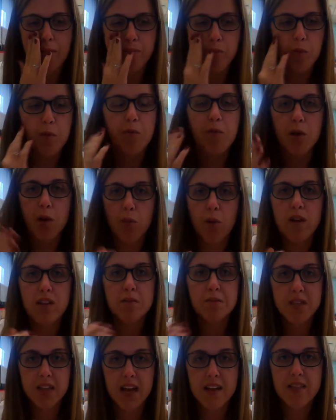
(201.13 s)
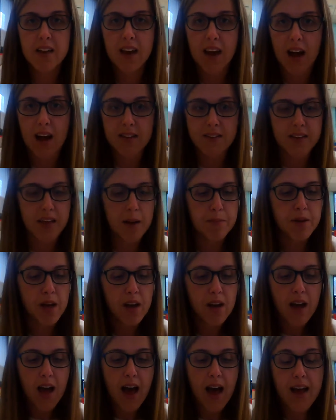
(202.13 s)
We really want them to get the concept,
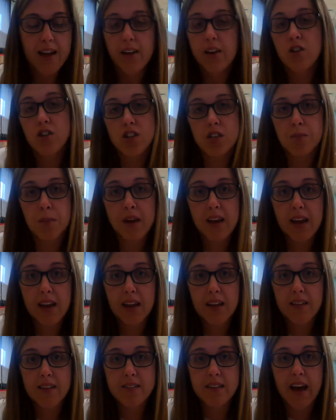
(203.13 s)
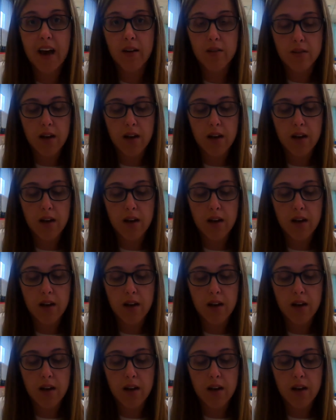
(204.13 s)
and you're just beginning this out.